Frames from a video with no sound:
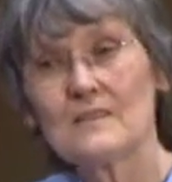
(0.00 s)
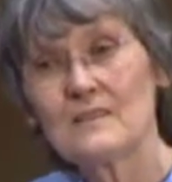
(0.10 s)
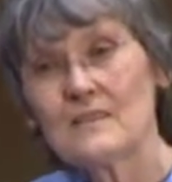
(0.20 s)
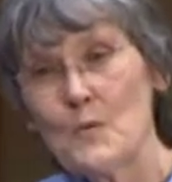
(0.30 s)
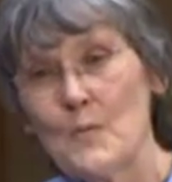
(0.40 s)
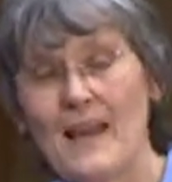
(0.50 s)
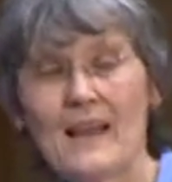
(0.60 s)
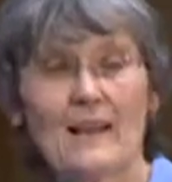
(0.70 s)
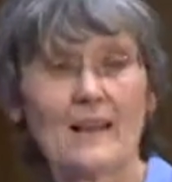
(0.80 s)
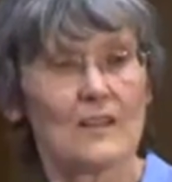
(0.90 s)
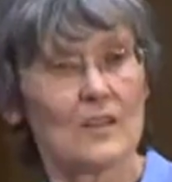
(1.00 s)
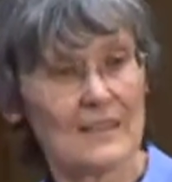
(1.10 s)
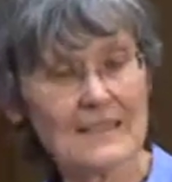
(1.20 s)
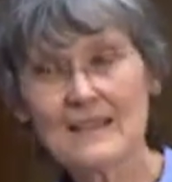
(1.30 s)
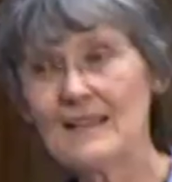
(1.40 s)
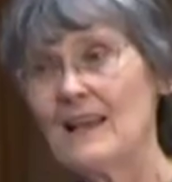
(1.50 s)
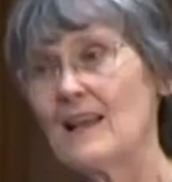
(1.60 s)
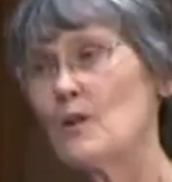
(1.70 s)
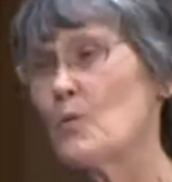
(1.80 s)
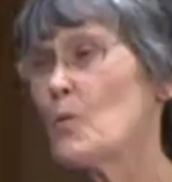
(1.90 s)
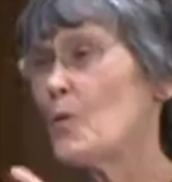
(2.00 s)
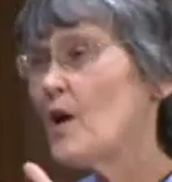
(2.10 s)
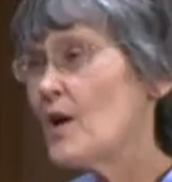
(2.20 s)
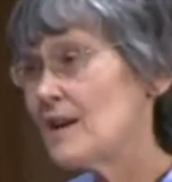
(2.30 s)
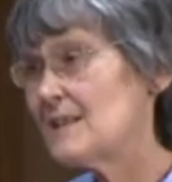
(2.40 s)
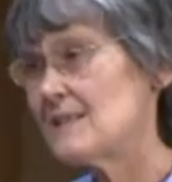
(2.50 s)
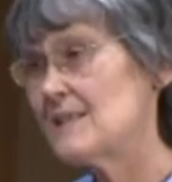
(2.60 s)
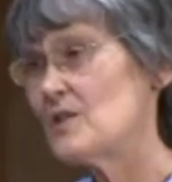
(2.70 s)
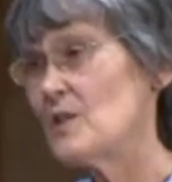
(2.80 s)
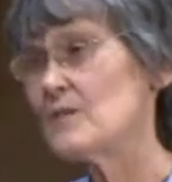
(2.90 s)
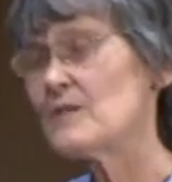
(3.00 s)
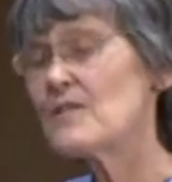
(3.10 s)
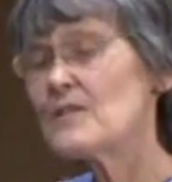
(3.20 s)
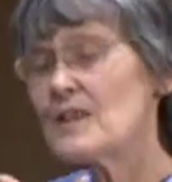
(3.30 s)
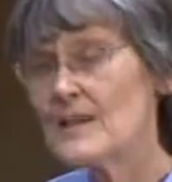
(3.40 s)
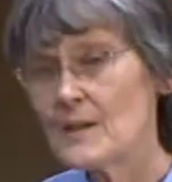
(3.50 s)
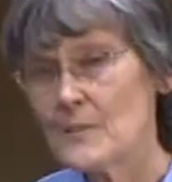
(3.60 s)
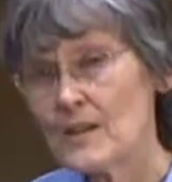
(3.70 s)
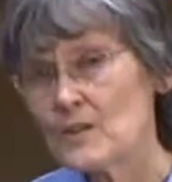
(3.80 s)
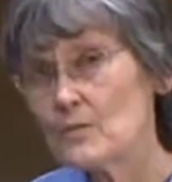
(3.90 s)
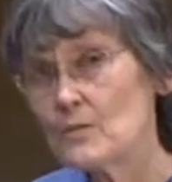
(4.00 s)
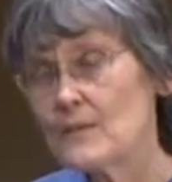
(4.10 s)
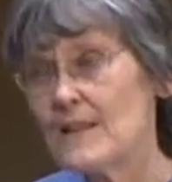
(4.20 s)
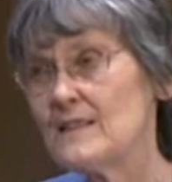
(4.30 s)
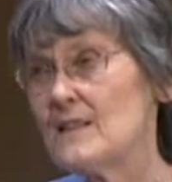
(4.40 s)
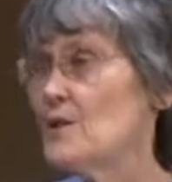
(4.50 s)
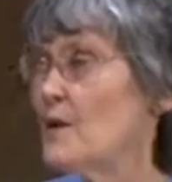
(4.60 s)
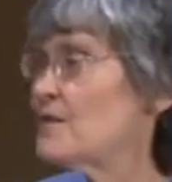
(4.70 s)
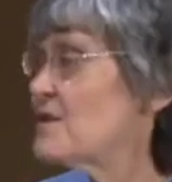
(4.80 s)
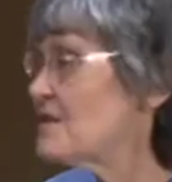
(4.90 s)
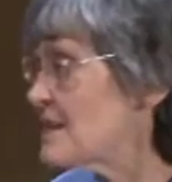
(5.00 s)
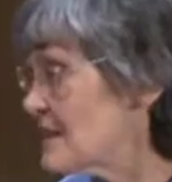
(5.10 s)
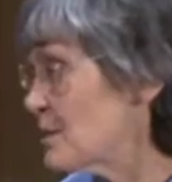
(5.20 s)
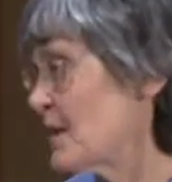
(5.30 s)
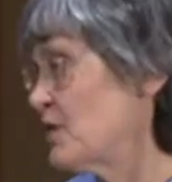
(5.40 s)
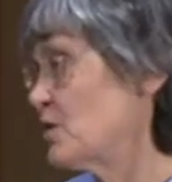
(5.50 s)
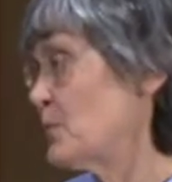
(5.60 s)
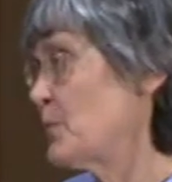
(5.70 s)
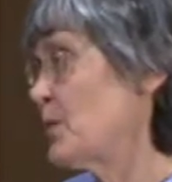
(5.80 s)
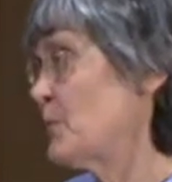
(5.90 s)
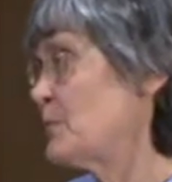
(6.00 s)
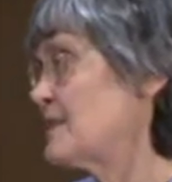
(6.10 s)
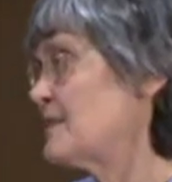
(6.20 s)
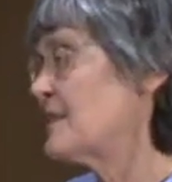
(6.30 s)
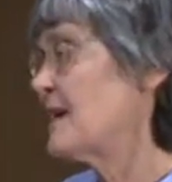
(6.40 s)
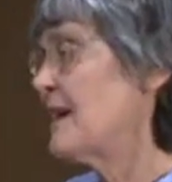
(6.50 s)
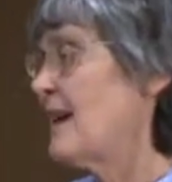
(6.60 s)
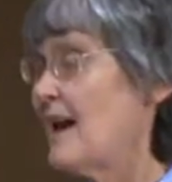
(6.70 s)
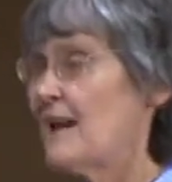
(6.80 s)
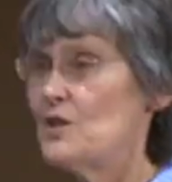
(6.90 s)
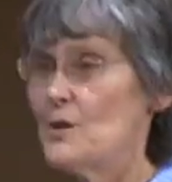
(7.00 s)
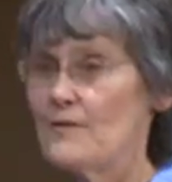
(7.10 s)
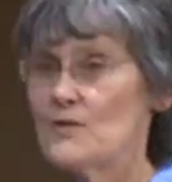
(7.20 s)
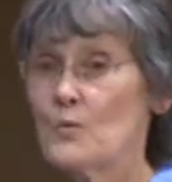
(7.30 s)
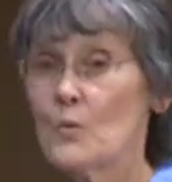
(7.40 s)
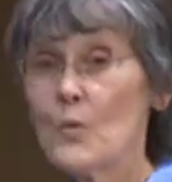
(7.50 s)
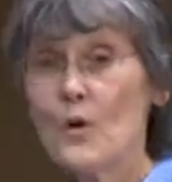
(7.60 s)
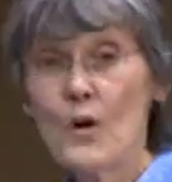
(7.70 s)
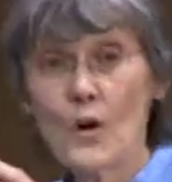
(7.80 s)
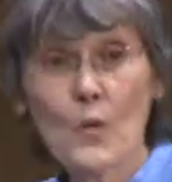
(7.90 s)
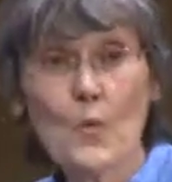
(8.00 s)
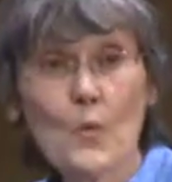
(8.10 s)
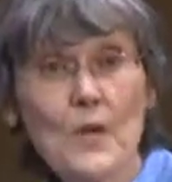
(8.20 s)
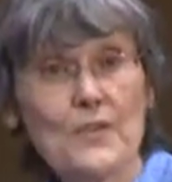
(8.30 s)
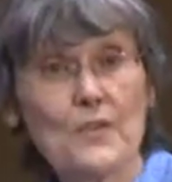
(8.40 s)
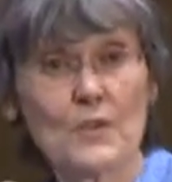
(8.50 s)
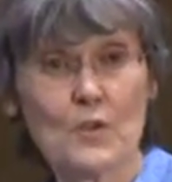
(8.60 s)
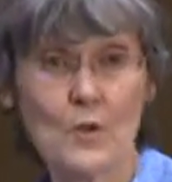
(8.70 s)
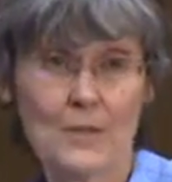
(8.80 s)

go back, look at it again, work at it. You have to think about your reader, you have to think about your purpose, and you have to work with your